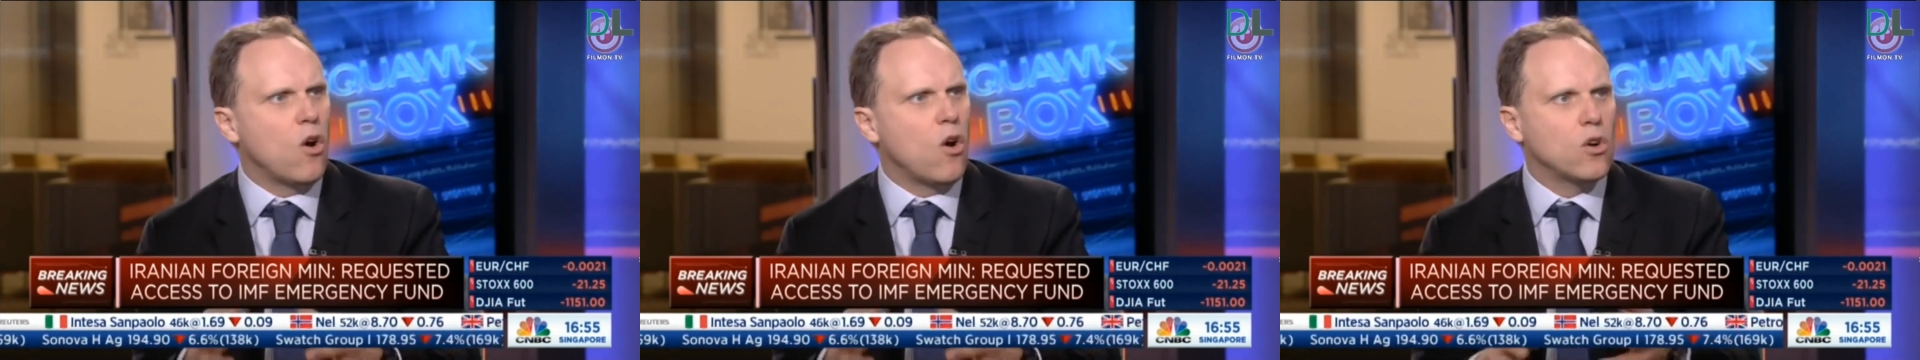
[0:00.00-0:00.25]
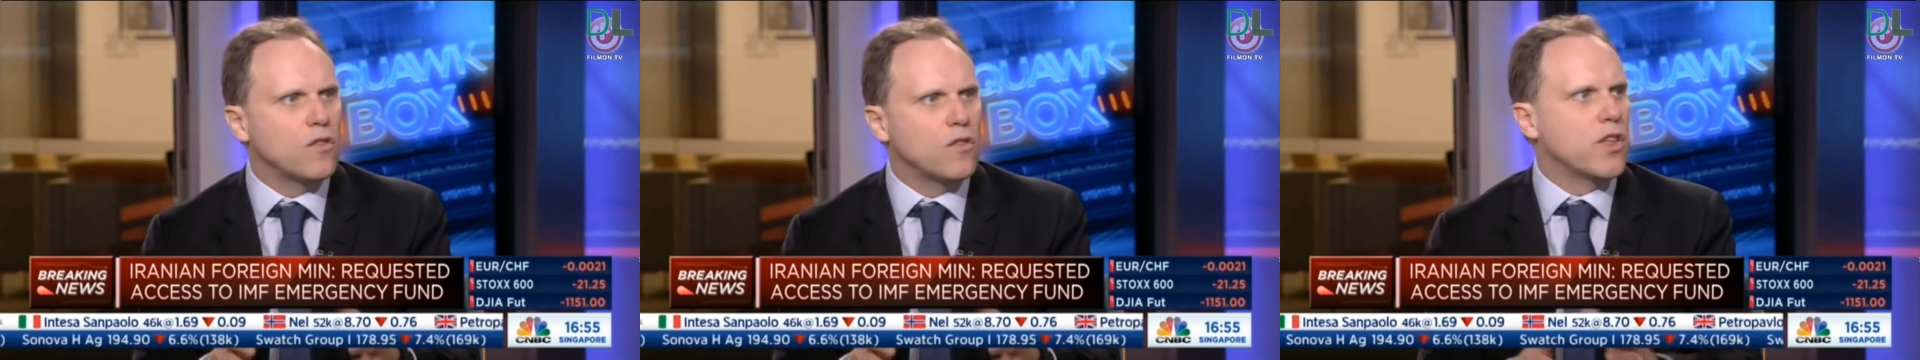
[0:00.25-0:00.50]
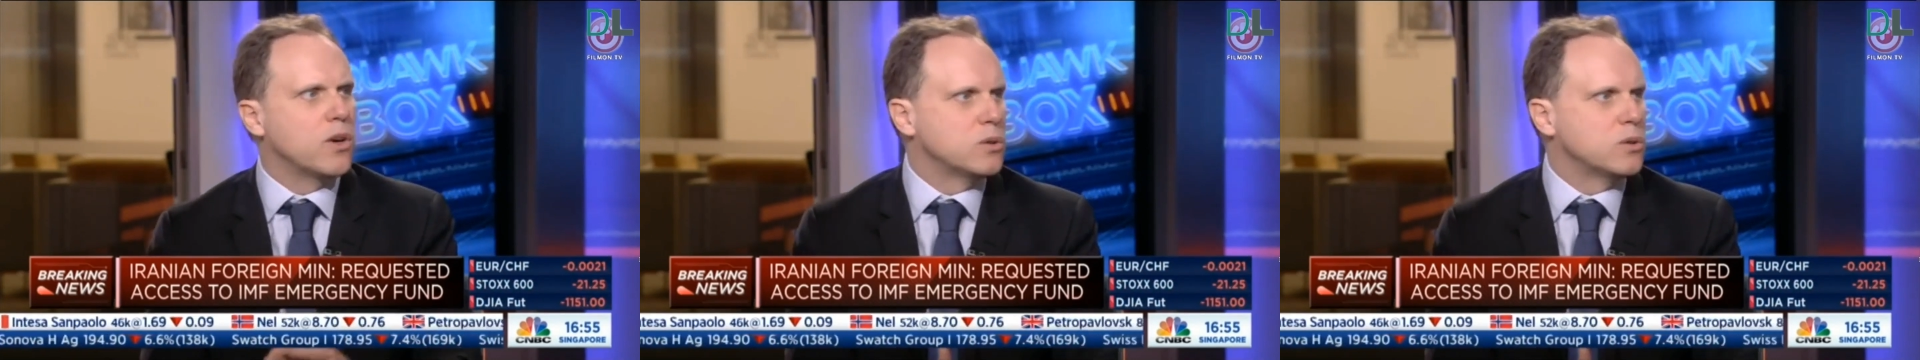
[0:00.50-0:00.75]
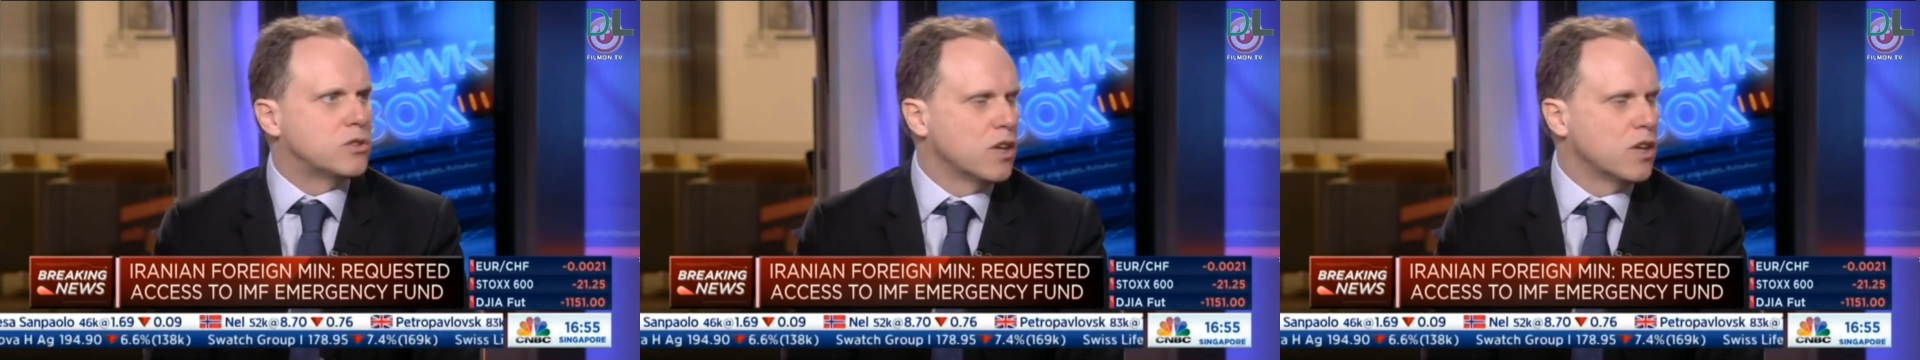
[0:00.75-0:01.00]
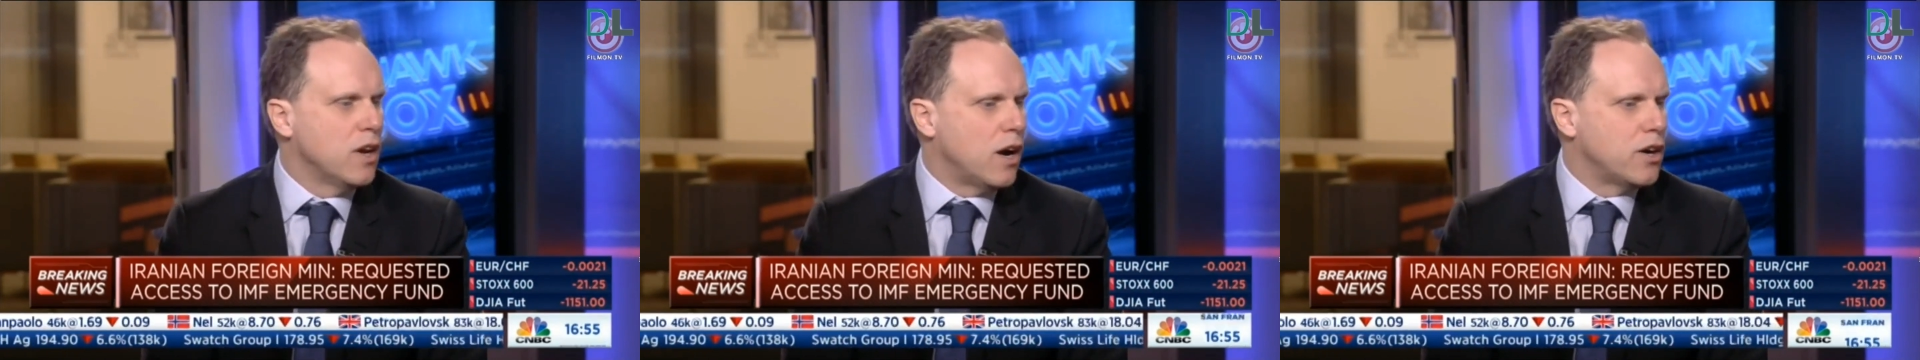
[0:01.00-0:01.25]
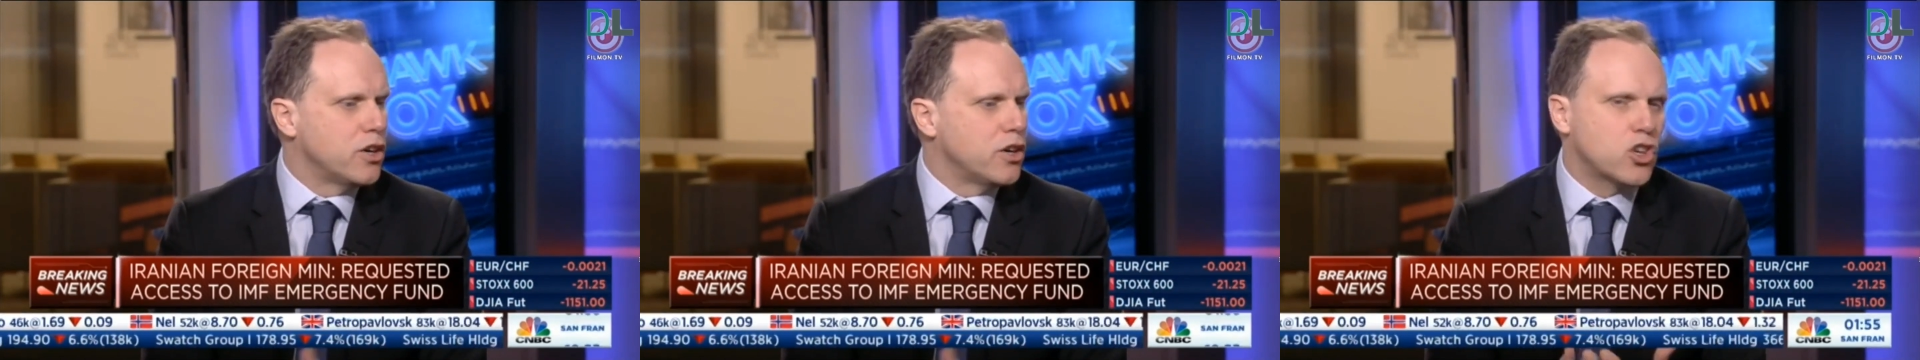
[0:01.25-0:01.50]
all of those
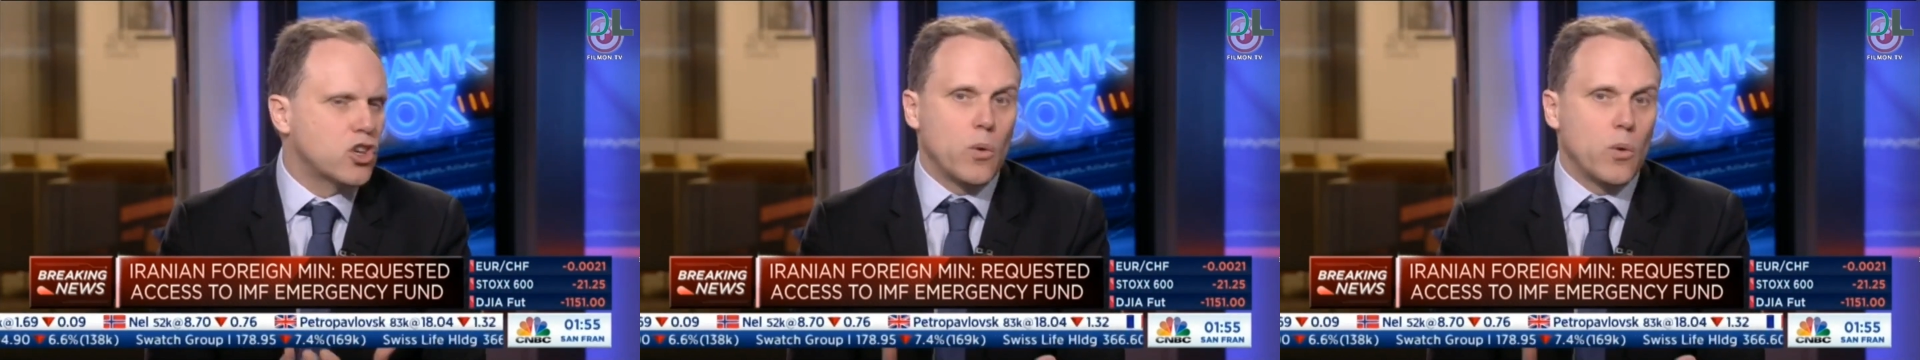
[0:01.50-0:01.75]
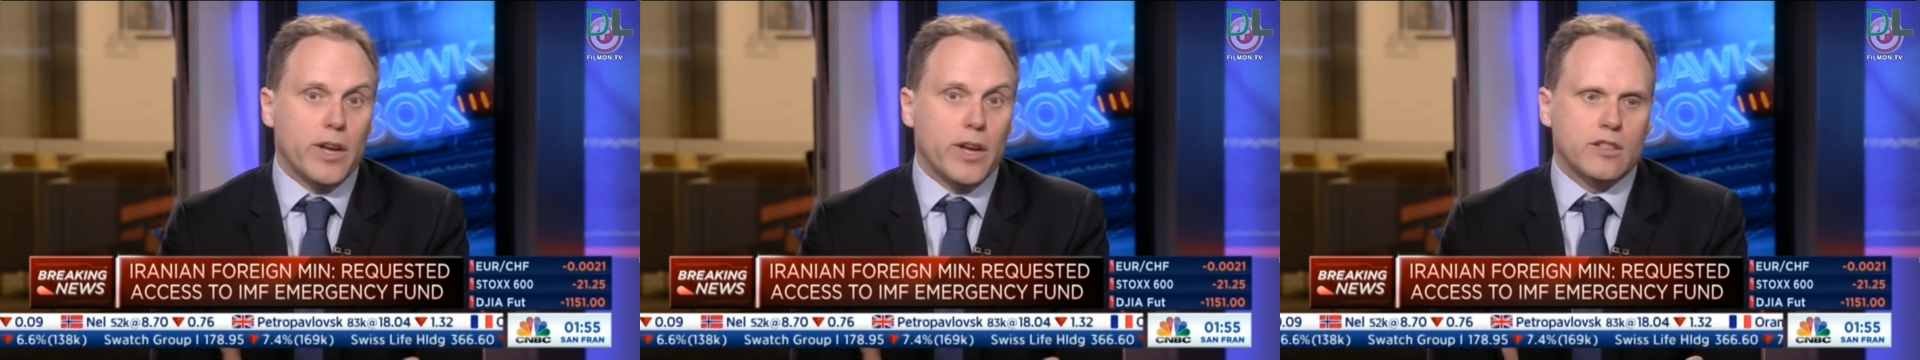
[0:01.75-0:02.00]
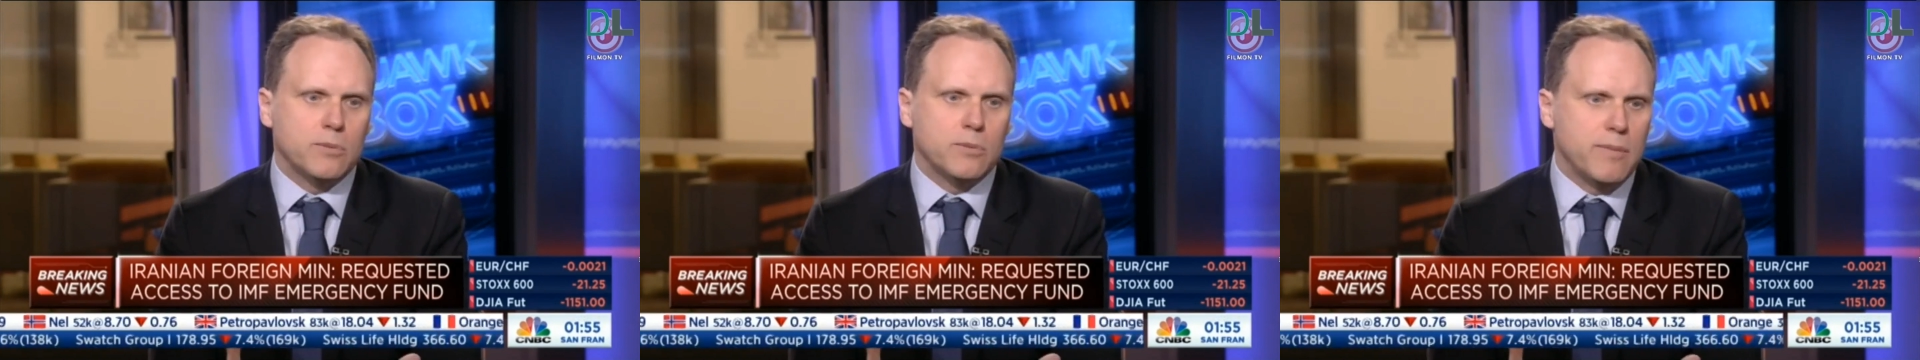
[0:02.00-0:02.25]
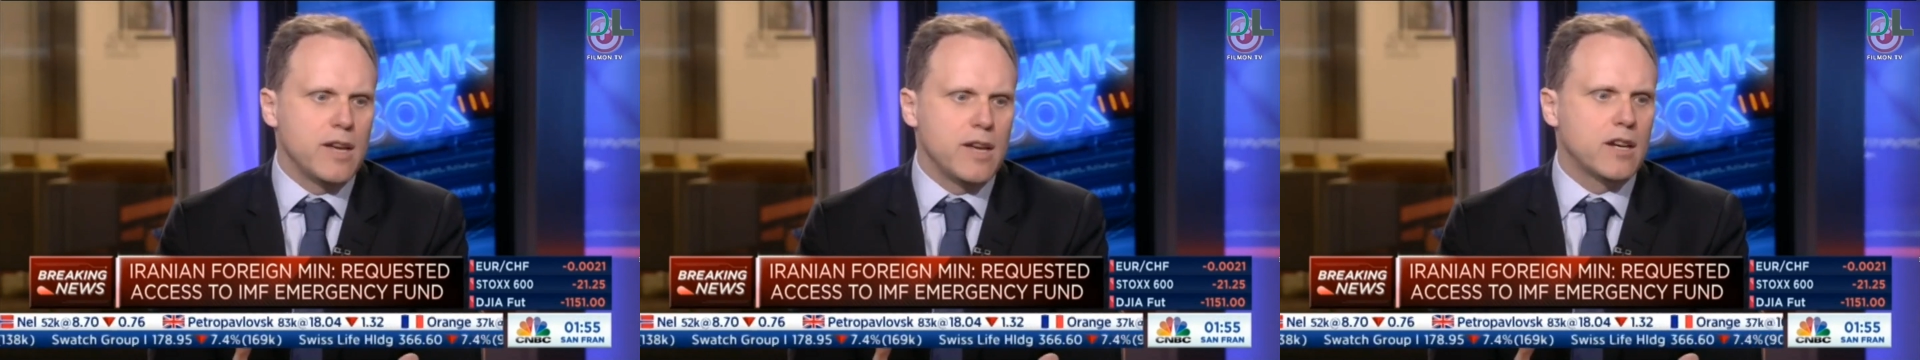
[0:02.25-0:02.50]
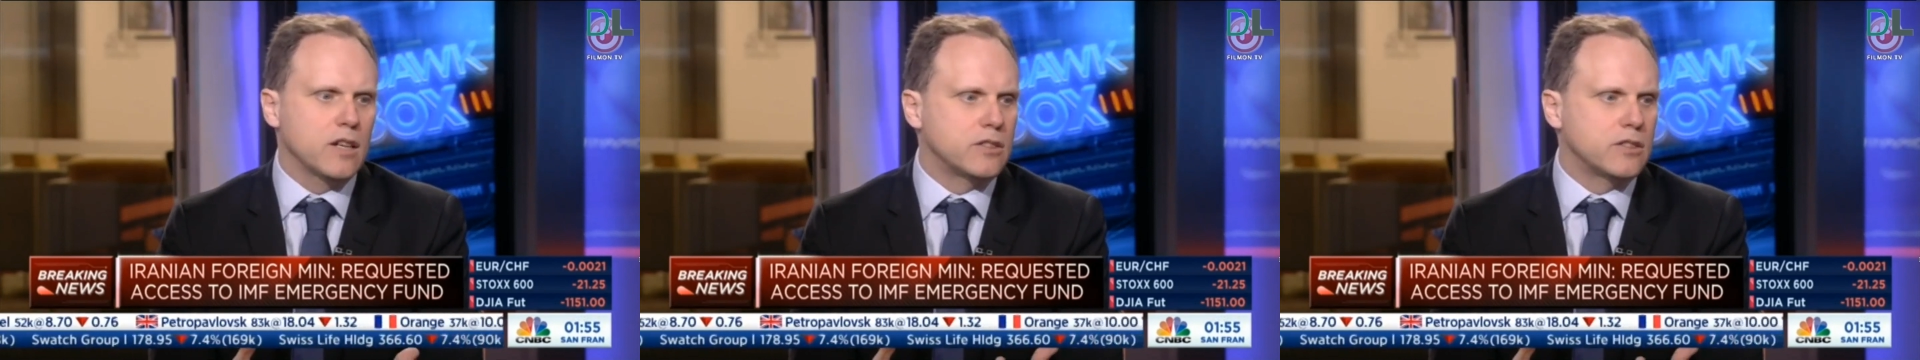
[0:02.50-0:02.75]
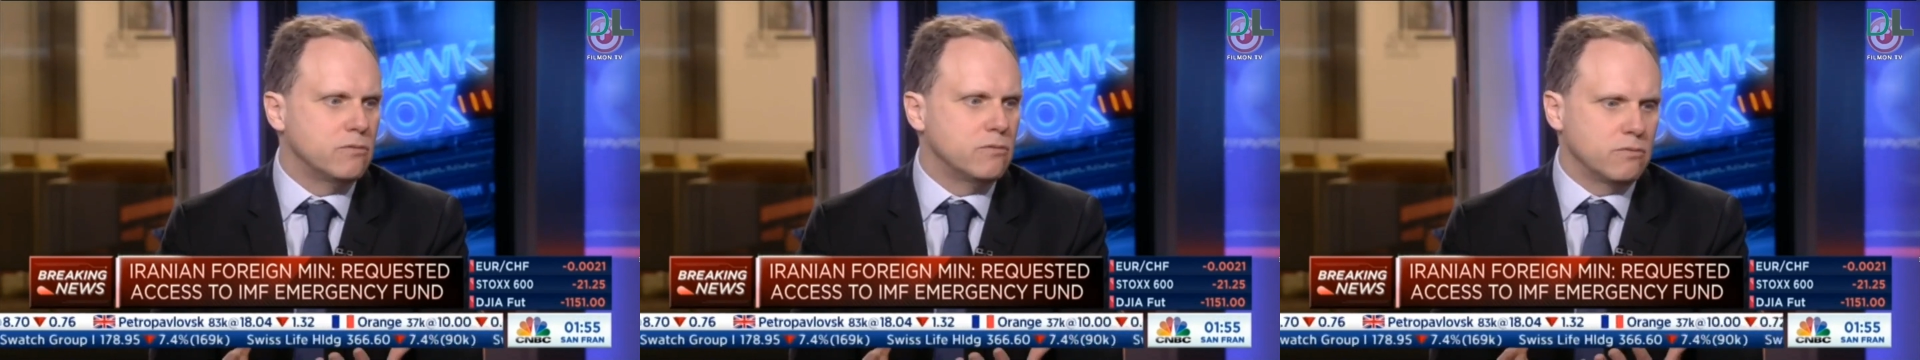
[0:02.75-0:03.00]
are not going to make
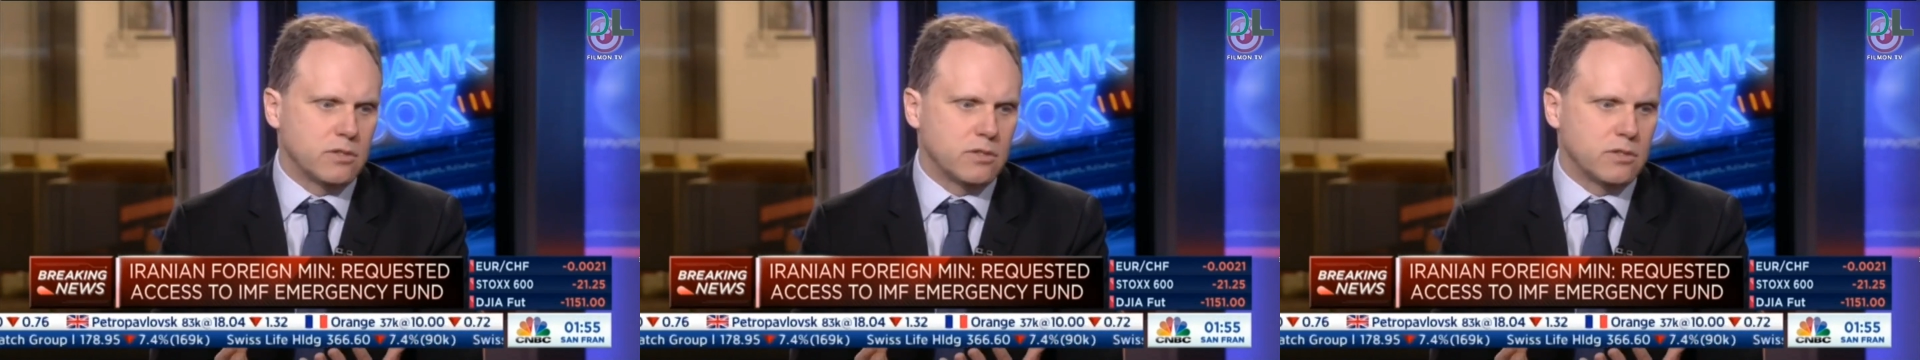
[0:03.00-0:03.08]
a